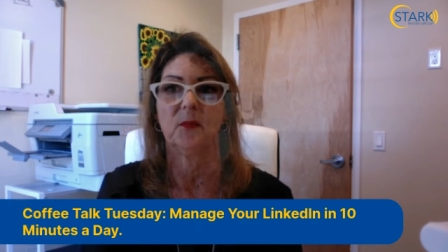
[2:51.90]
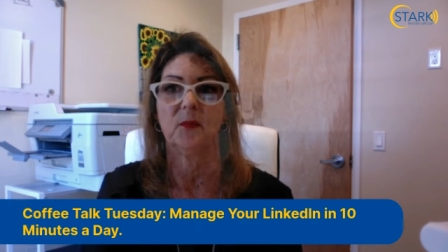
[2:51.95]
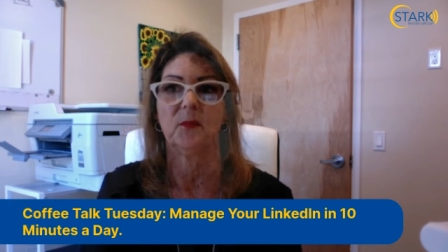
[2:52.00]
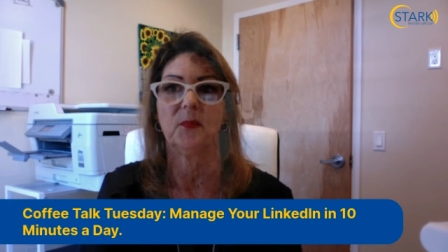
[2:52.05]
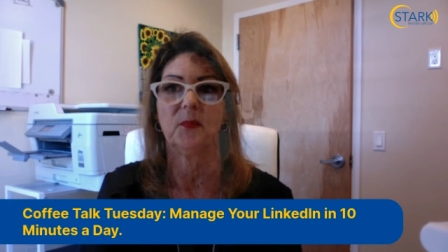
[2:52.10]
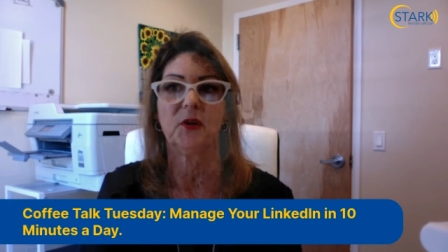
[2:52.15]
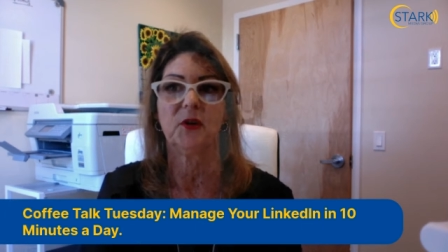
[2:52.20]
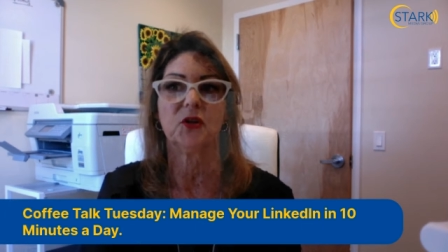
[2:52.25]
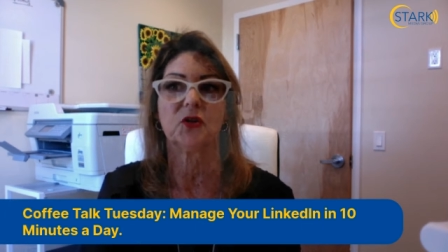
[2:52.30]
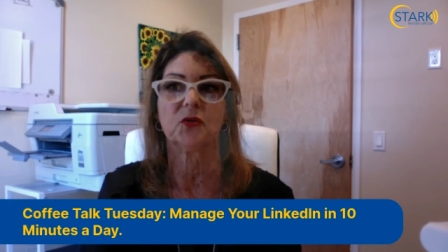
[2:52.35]

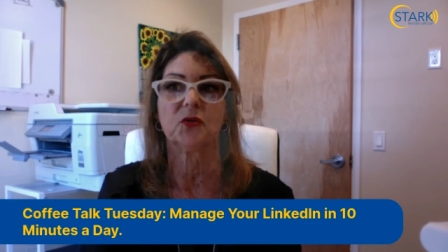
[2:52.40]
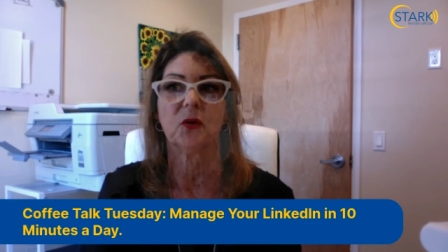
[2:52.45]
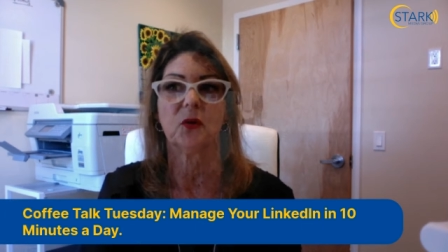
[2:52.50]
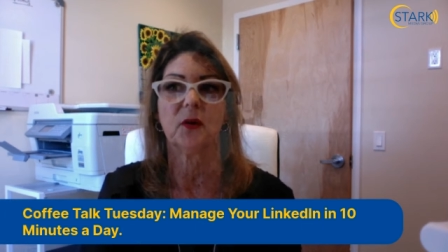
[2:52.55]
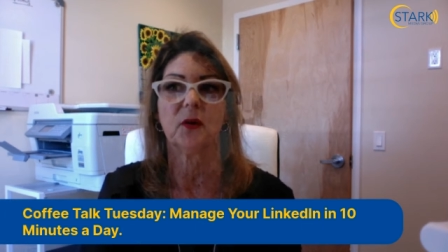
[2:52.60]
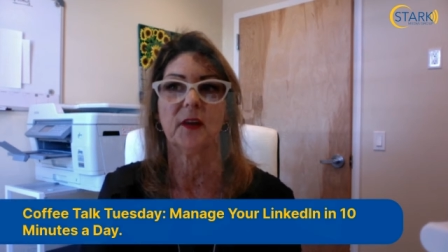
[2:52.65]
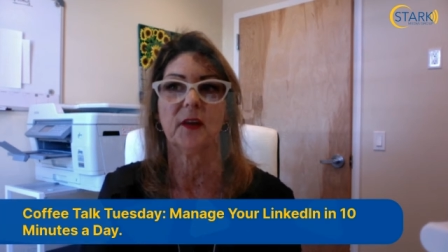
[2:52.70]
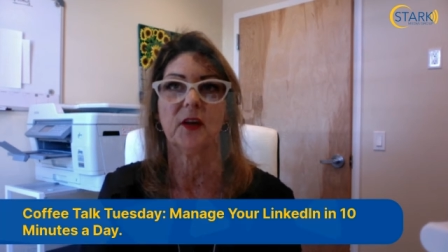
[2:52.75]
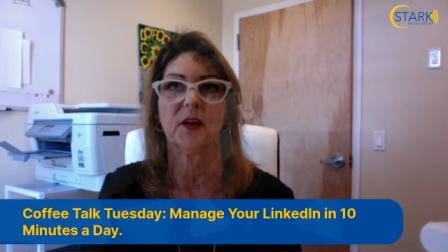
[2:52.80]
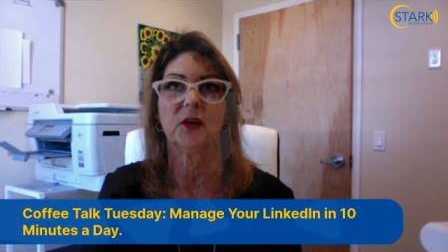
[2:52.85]
be
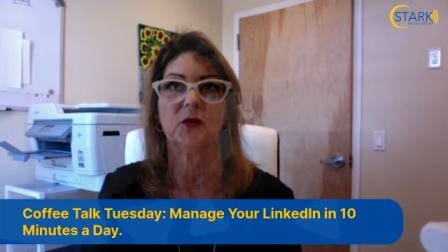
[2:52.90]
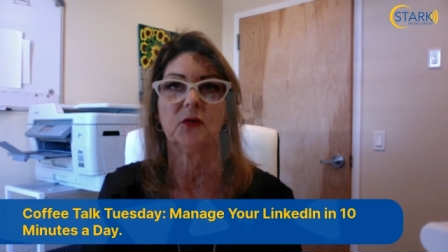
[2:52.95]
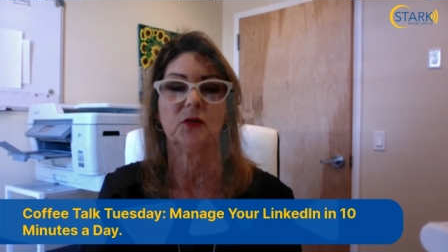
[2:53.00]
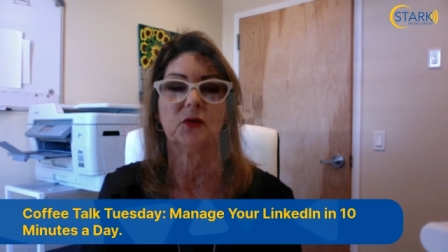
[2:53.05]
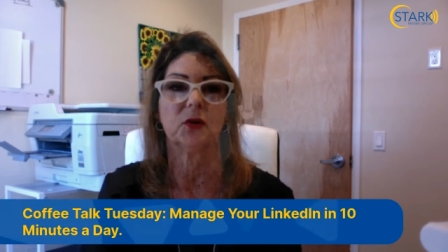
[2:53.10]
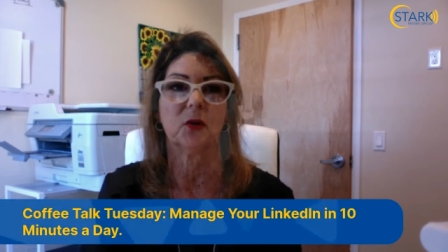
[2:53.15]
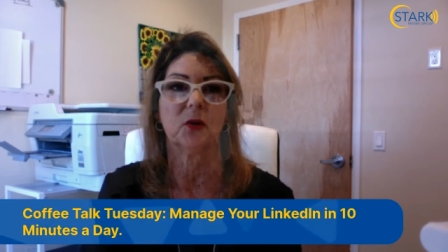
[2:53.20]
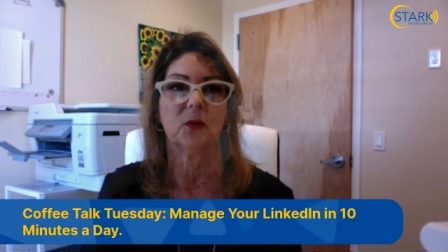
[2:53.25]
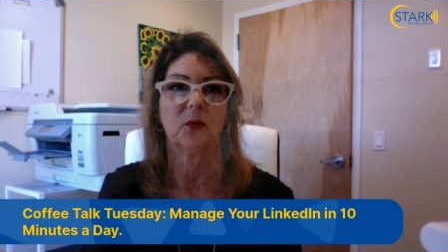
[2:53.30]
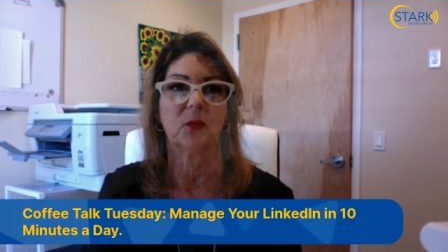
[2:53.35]
sure that you
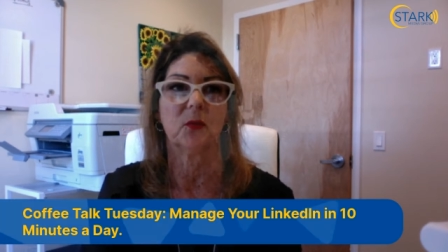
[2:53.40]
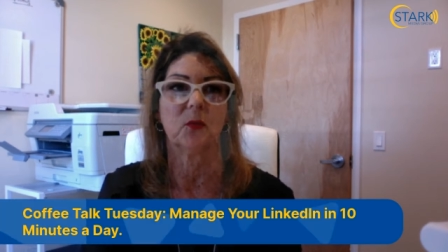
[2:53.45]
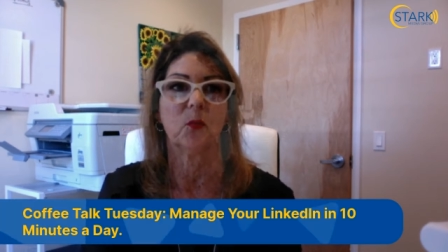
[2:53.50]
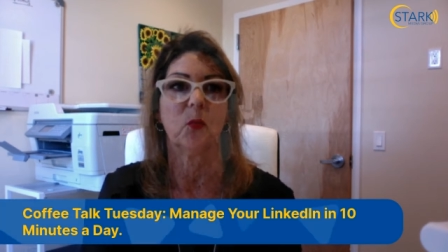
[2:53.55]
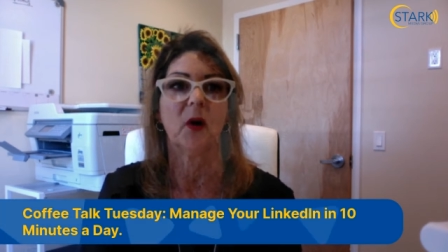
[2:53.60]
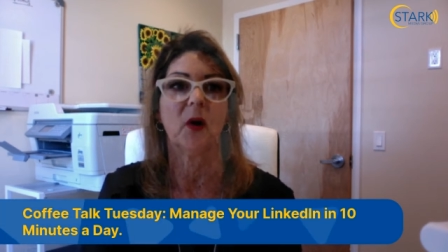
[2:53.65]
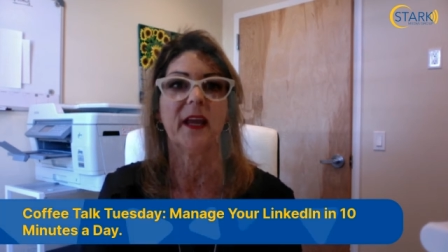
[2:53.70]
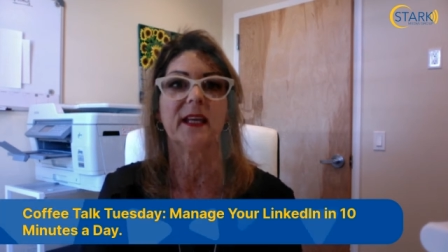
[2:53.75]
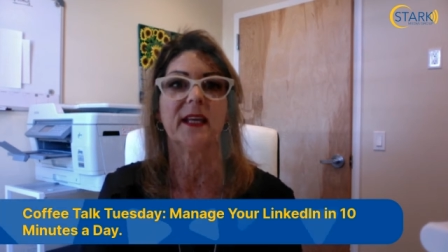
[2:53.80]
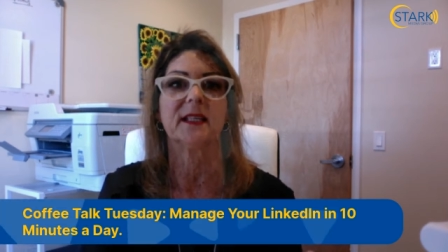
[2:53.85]
don't
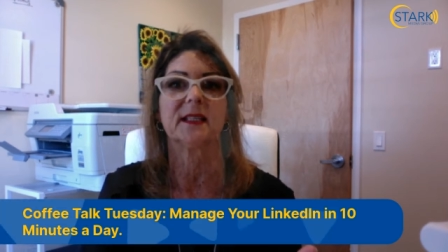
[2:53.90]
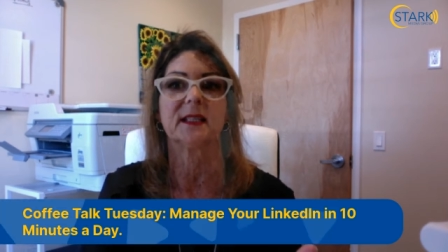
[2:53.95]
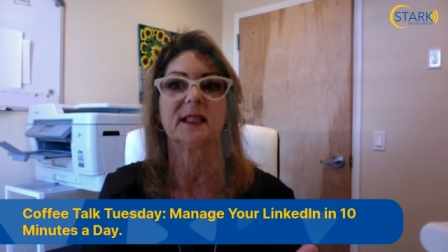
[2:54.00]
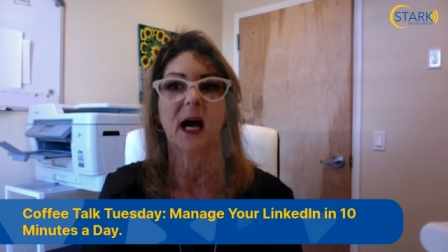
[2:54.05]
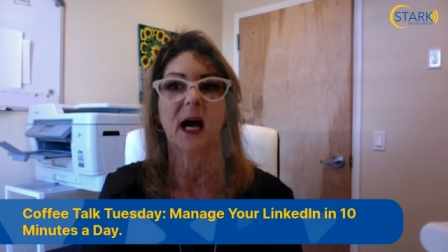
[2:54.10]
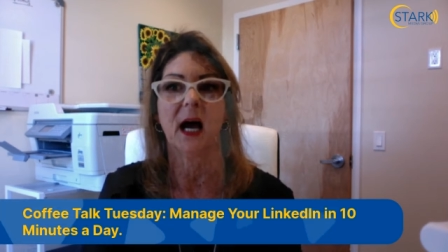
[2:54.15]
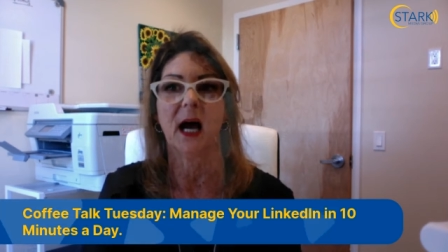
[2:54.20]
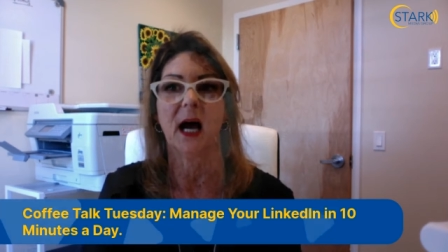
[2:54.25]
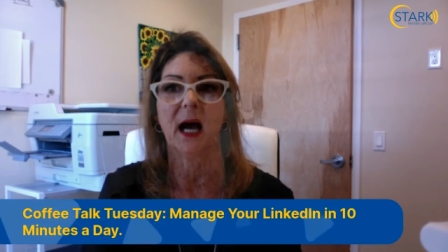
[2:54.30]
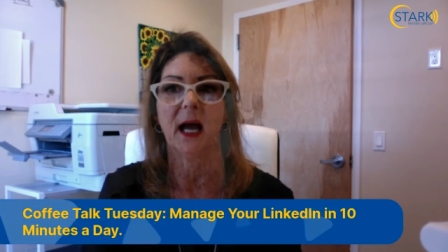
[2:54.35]
waste
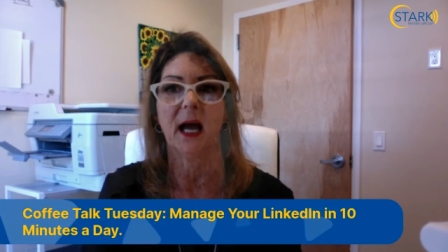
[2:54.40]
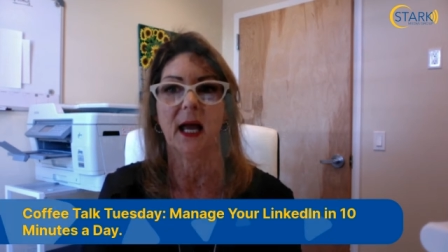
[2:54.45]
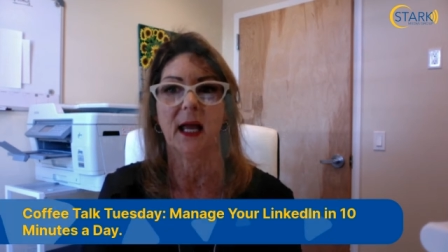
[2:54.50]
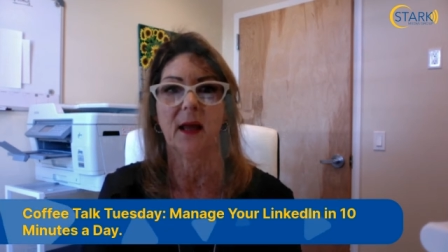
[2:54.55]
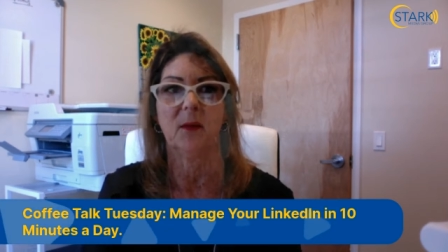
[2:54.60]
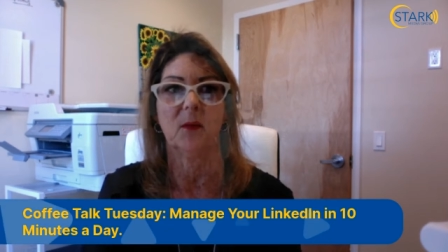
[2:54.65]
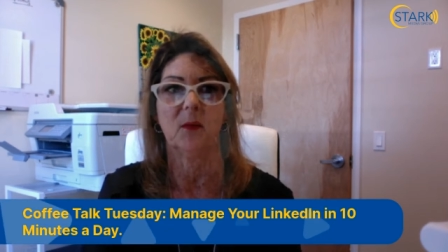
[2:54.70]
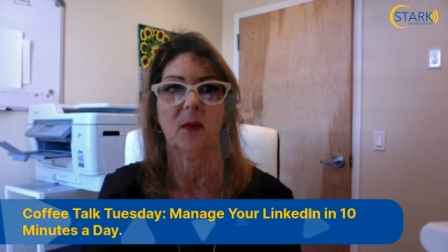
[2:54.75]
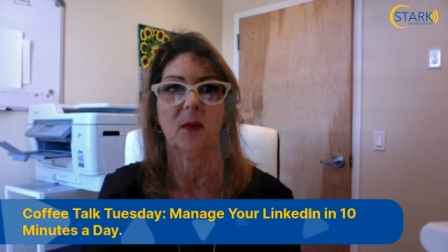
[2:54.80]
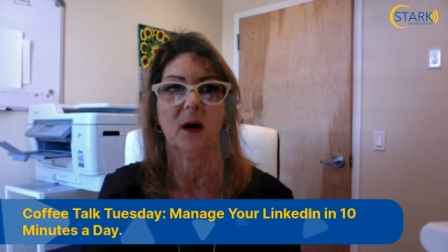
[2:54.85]

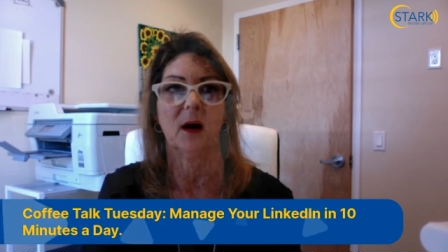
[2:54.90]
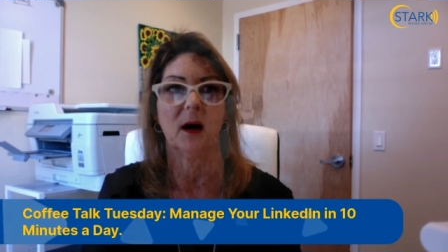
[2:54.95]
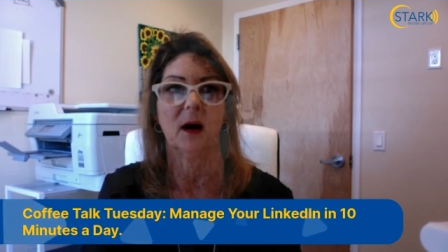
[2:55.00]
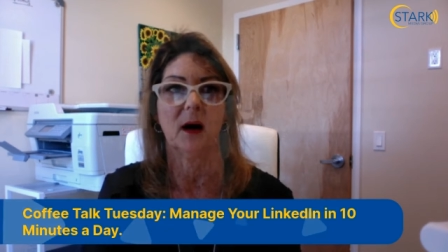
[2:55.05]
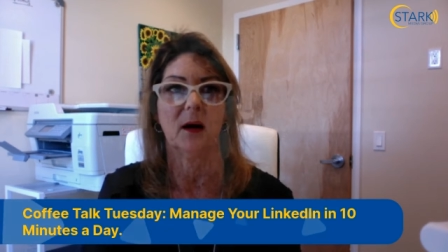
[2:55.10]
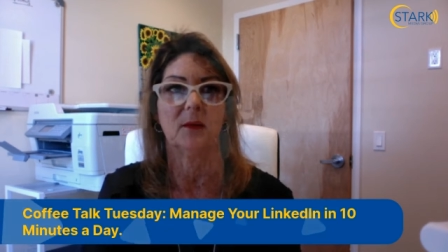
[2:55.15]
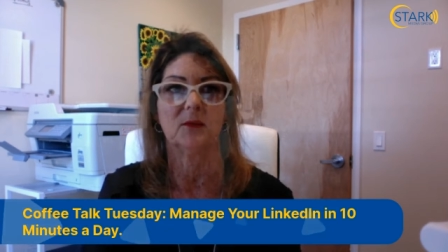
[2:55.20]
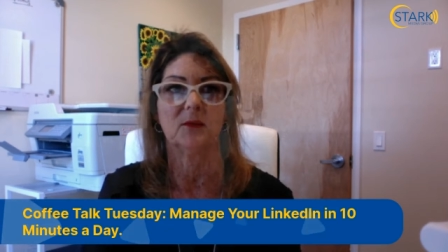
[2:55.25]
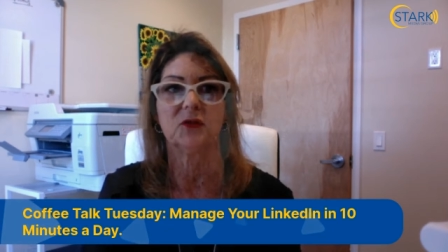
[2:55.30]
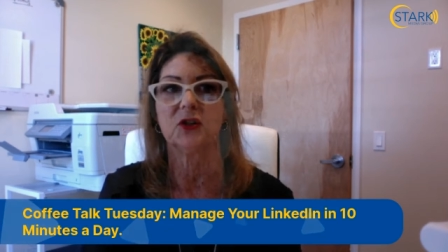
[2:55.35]
time um,